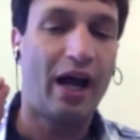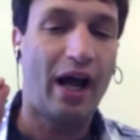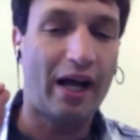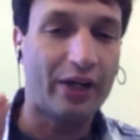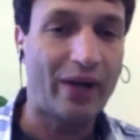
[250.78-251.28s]

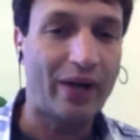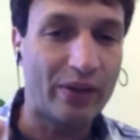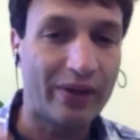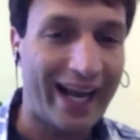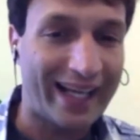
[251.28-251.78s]
uh,
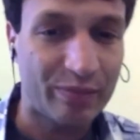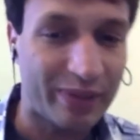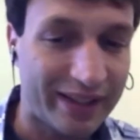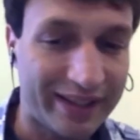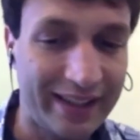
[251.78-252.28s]
granular
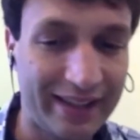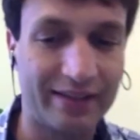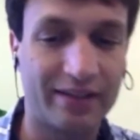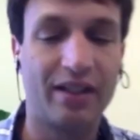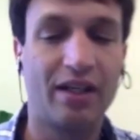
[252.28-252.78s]

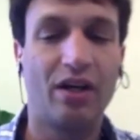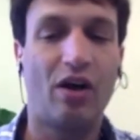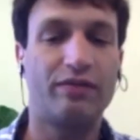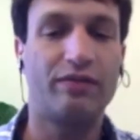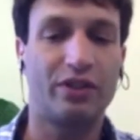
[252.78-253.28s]
expertise
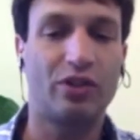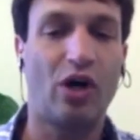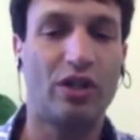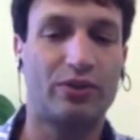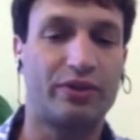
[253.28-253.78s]
of the
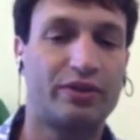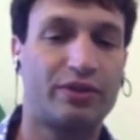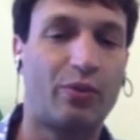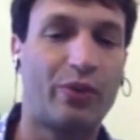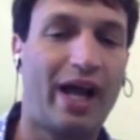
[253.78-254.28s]
doctor.
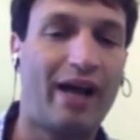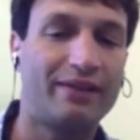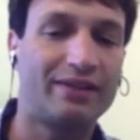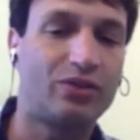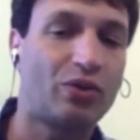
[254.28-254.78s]
So we
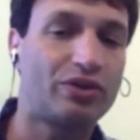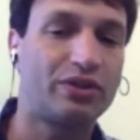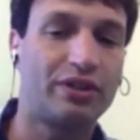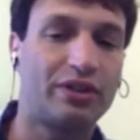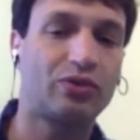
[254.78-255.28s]
have this
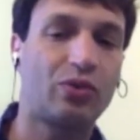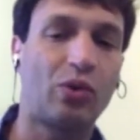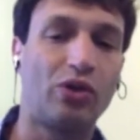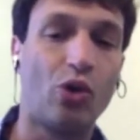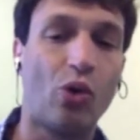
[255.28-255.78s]
notion that's
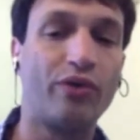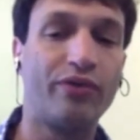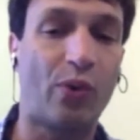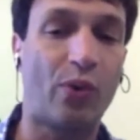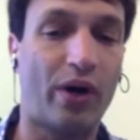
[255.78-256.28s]
called known
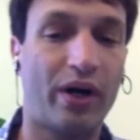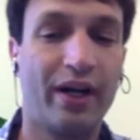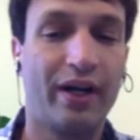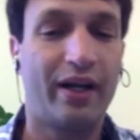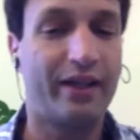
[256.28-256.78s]
for,
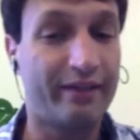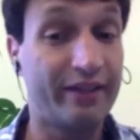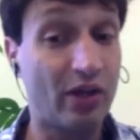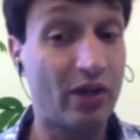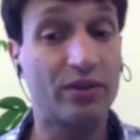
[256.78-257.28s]
and
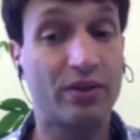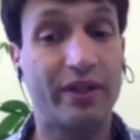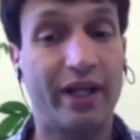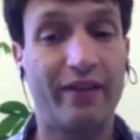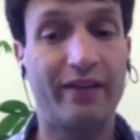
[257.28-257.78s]
every doctor
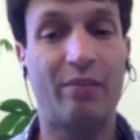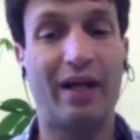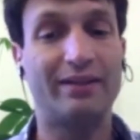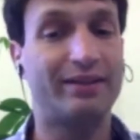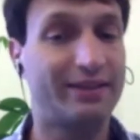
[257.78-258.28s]
on HealthTap
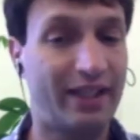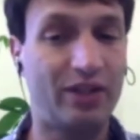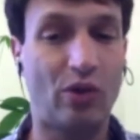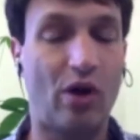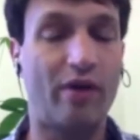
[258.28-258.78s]
has a
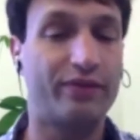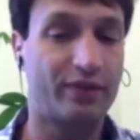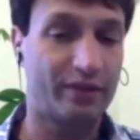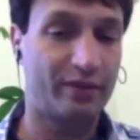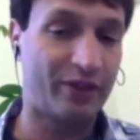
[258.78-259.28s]
set of
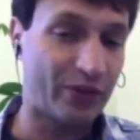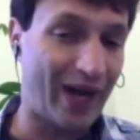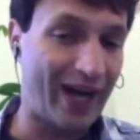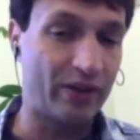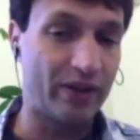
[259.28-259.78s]

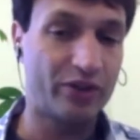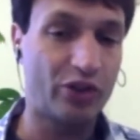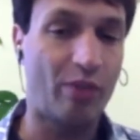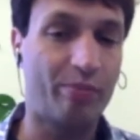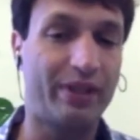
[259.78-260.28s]
granular
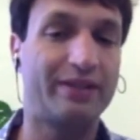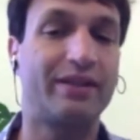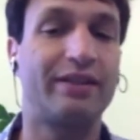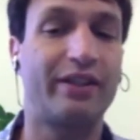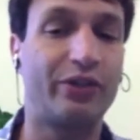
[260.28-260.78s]
topics
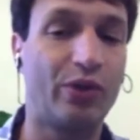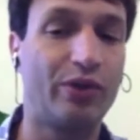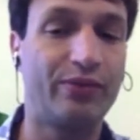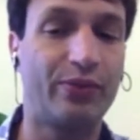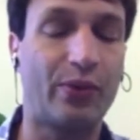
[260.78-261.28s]
that they're
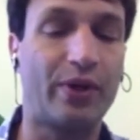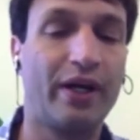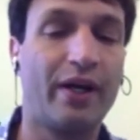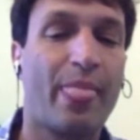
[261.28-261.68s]
known for.